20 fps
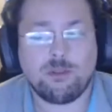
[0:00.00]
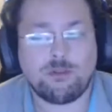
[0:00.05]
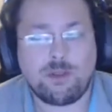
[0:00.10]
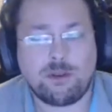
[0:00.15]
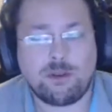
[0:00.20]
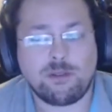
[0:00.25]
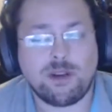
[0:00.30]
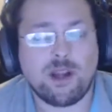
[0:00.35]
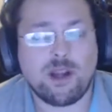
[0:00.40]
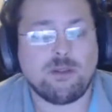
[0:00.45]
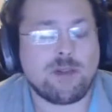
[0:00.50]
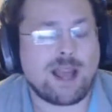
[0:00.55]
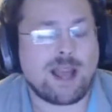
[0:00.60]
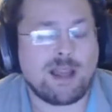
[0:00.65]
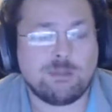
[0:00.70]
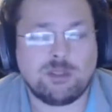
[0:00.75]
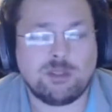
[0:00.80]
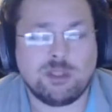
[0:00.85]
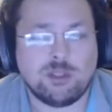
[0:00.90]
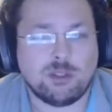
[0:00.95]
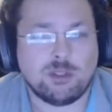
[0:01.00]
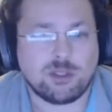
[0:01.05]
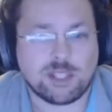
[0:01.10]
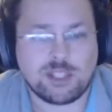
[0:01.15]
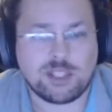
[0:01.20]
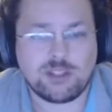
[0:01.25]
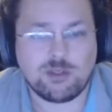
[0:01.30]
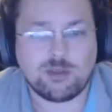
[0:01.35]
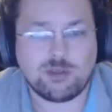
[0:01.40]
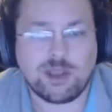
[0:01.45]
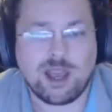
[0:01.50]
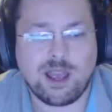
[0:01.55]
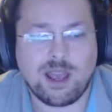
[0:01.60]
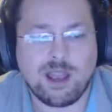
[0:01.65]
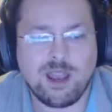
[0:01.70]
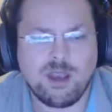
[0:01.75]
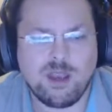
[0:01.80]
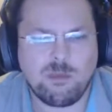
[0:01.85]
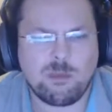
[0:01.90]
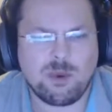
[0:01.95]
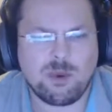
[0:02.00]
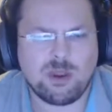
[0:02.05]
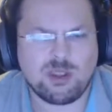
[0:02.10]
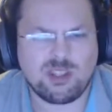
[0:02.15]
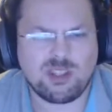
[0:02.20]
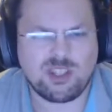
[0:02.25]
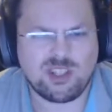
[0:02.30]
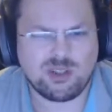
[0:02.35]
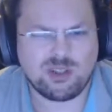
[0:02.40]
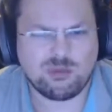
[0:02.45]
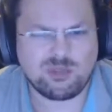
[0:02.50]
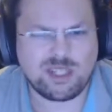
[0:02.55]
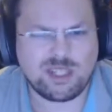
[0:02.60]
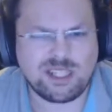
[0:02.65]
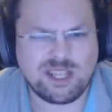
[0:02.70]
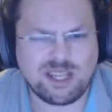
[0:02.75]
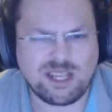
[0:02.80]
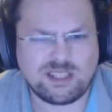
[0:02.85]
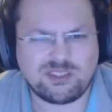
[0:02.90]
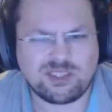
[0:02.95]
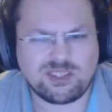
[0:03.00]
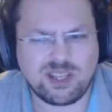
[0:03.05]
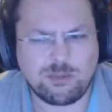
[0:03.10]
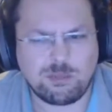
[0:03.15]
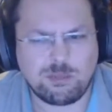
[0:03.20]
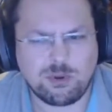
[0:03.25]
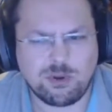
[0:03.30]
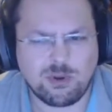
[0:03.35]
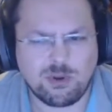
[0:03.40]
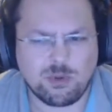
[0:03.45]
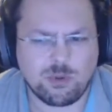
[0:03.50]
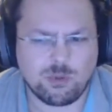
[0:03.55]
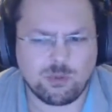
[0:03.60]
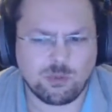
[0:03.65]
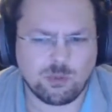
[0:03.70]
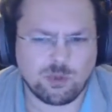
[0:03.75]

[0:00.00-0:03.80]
Fair enough, absolutely do that. But you don't need a separate